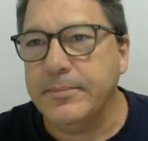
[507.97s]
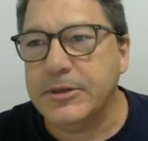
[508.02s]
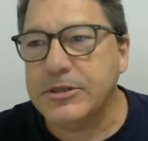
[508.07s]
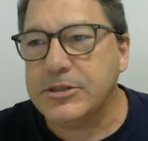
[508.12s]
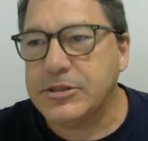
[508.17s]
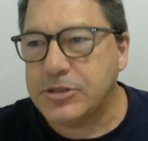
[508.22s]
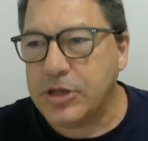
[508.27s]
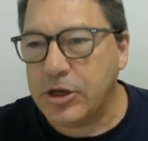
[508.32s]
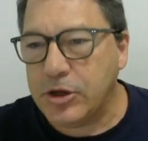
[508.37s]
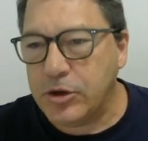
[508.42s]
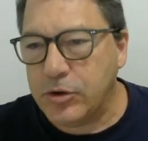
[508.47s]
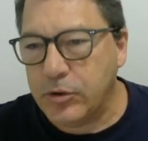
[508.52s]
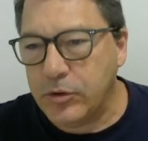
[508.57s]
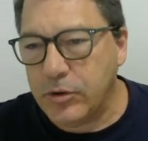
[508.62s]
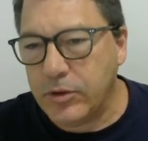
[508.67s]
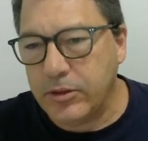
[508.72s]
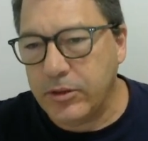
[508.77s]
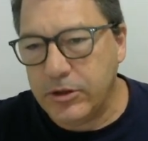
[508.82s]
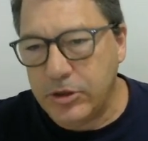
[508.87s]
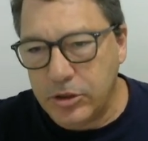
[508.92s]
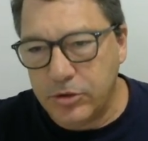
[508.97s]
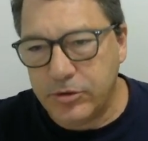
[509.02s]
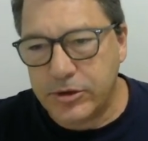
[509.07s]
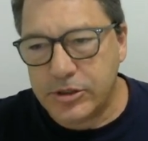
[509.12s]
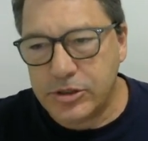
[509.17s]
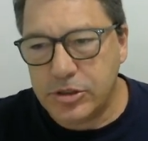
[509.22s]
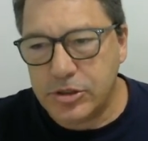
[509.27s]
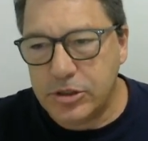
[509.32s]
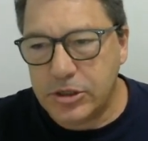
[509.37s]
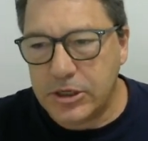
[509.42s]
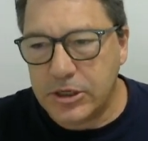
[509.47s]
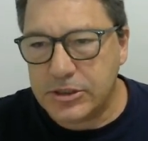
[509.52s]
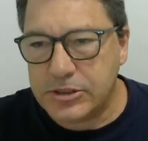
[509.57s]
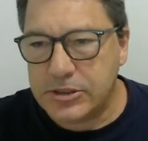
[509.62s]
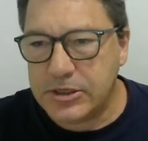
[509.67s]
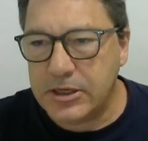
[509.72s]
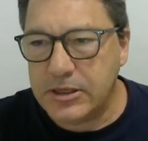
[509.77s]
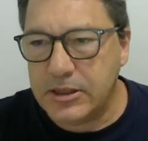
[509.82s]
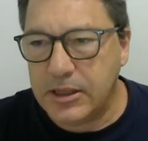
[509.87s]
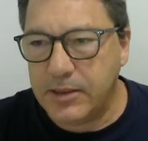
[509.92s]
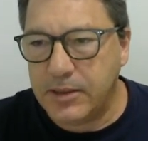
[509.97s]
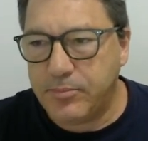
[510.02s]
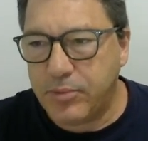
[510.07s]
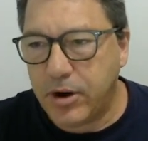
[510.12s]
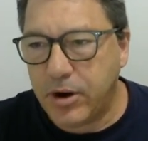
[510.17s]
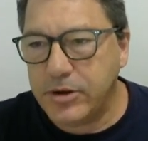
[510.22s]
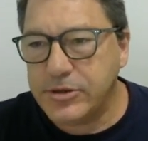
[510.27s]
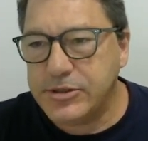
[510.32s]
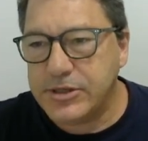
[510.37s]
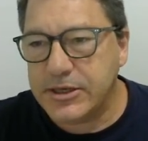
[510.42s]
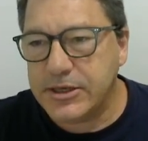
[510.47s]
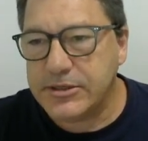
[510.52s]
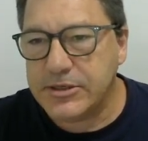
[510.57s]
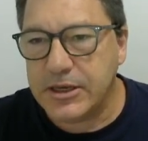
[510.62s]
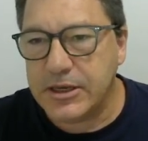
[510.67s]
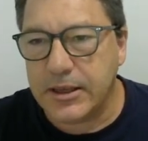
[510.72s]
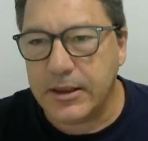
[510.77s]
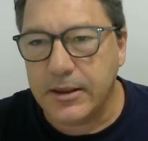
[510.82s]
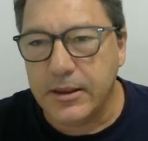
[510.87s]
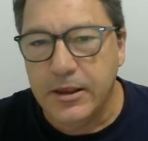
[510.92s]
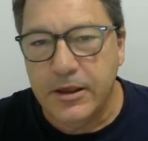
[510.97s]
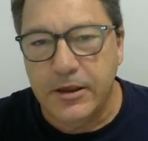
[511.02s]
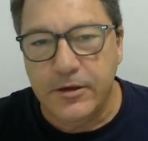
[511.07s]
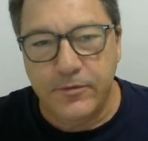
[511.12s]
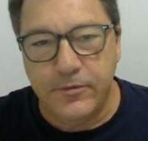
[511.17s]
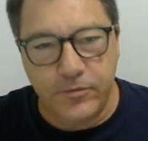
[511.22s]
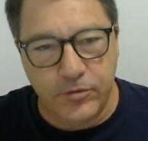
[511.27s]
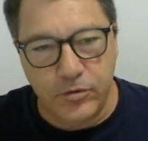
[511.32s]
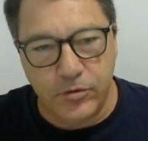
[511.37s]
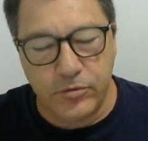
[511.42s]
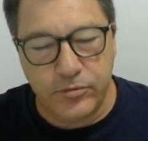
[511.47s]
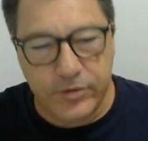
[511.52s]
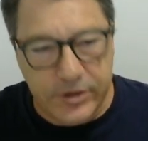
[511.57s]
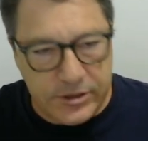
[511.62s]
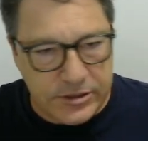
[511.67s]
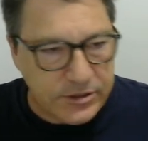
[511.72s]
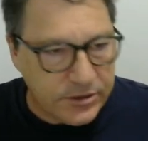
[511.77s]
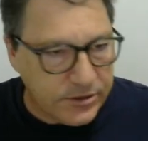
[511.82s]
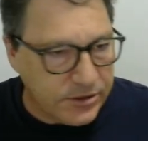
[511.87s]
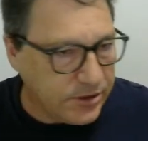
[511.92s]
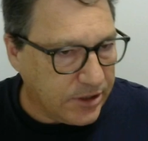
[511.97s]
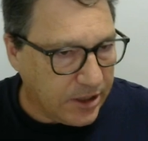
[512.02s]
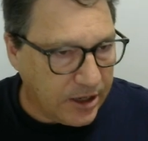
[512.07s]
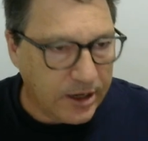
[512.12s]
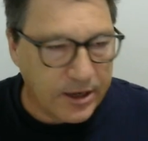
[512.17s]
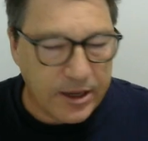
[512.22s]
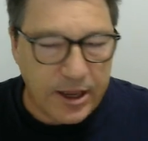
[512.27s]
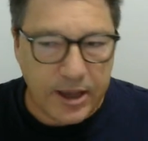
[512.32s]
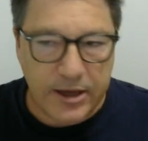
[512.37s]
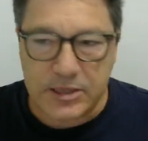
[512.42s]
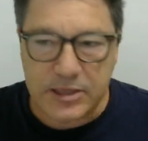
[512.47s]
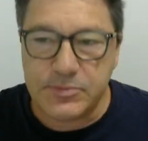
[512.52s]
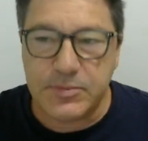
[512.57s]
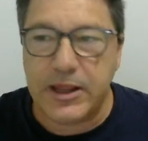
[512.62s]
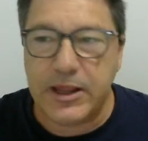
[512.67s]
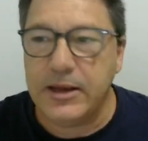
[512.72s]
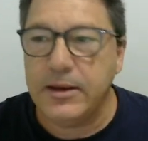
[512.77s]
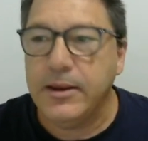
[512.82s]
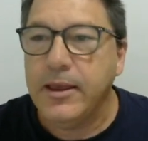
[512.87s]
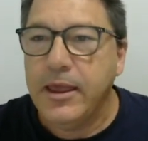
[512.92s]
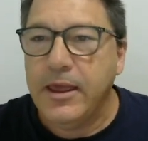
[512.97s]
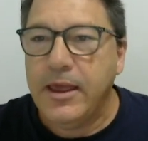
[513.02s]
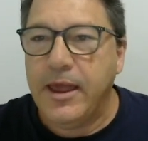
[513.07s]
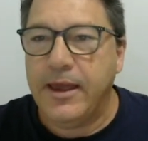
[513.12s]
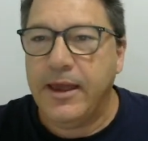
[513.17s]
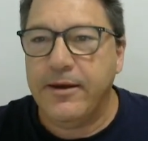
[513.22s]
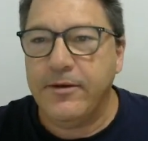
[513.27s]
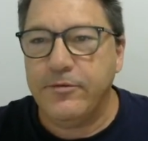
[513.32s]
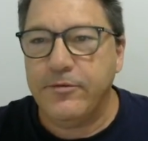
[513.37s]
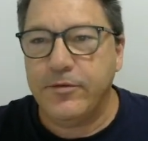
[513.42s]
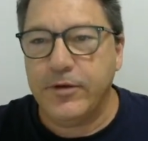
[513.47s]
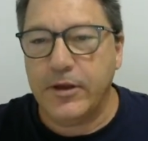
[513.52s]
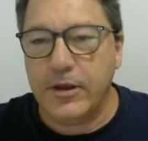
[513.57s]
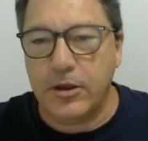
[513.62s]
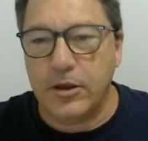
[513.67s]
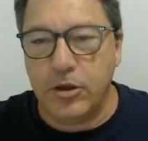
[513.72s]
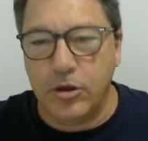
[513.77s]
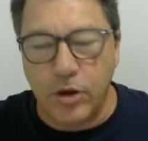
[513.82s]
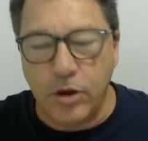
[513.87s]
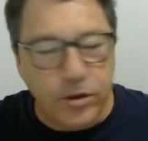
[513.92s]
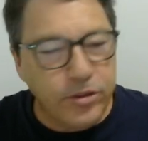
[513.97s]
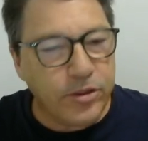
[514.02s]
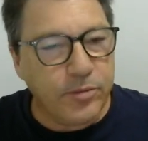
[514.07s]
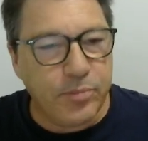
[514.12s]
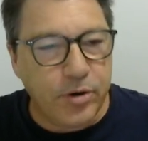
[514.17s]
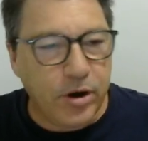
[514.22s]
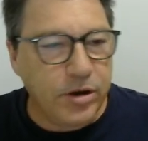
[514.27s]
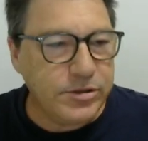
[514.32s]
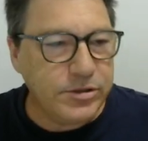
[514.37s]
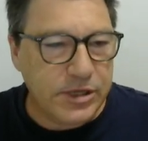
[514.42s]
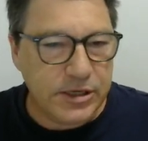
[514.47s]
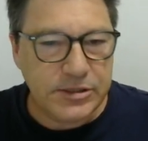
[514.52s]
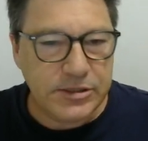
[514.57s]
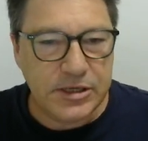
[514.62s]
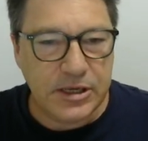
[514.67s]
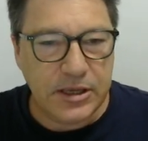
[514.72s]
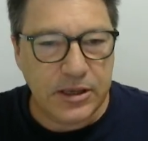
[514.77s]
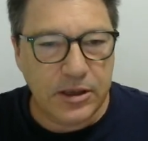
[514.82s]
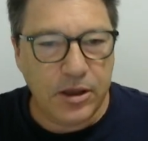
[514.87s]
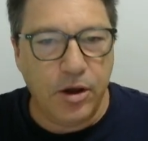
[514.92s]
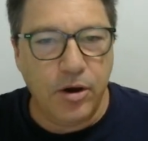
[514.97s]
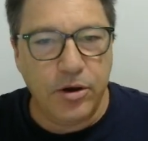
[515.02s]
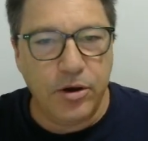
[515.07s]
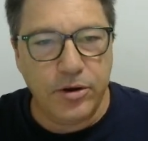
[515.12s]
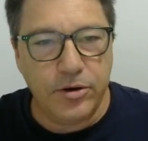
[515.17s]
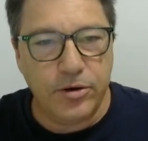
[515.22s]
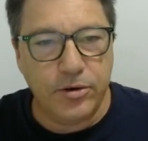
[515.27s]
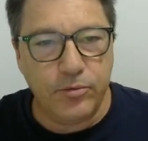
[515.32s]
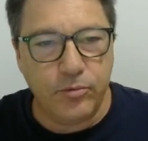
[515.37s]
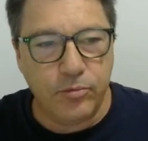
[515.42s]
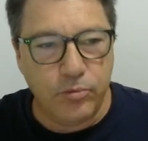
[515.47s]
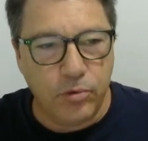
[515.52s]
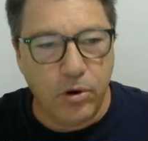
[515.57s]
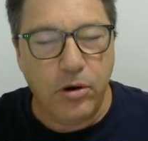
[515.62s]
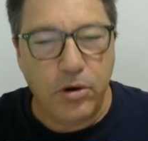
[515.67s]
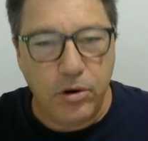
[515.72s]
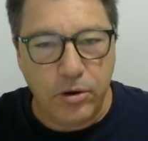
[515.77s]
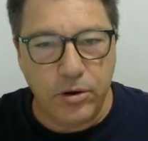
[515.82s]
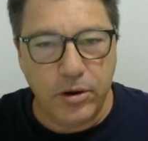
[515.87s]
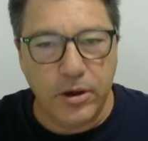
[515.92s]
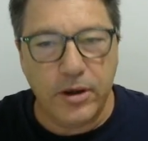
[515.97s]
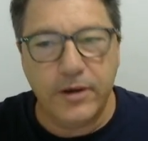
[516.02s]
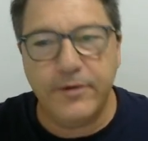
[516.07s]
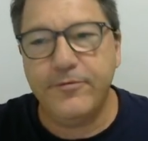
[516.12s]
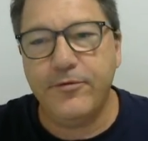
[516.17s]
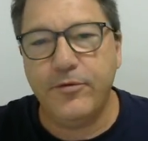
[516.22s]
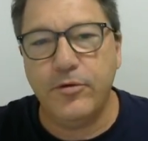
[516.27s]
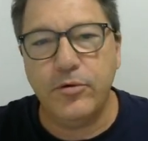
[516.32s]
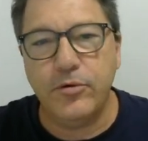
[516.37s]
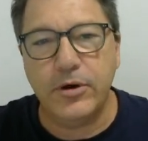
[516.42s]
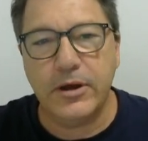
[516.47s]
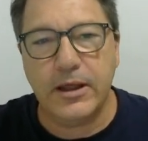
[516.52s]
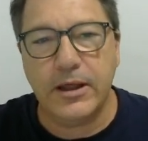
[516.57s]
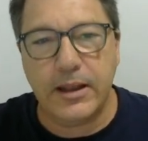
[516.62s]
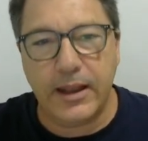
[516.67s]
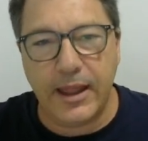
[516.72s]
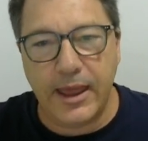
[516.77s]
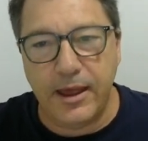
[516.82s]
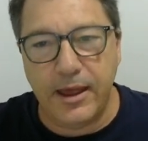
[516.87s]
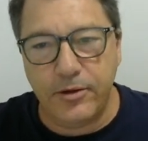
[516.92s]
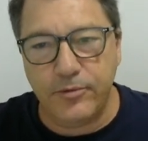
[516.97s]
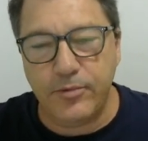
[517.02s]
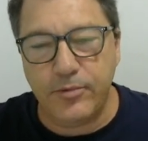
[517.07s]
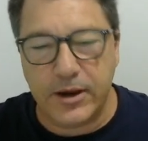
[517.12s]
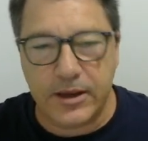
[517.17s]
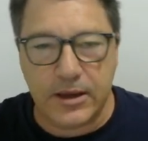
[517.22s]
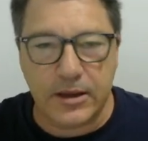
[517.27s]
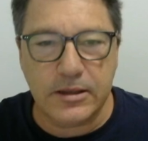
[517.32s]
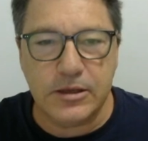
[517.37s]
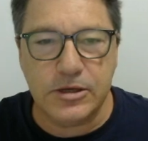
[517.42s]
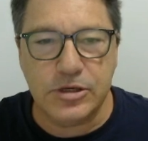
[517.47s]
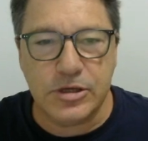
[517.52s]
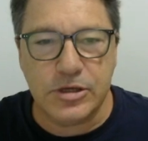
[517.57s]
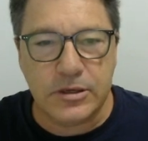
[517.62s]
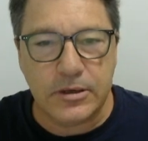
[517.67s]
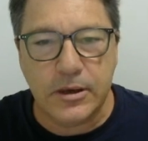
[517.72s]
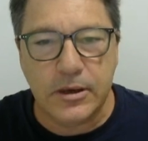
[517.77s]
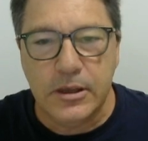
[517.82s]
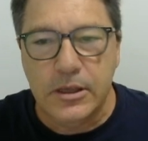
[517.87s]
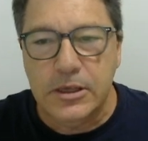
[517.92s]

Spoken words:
So the USGS, in their processing, for reasons that I can't explain, have got the processing wrong for cloud recognition.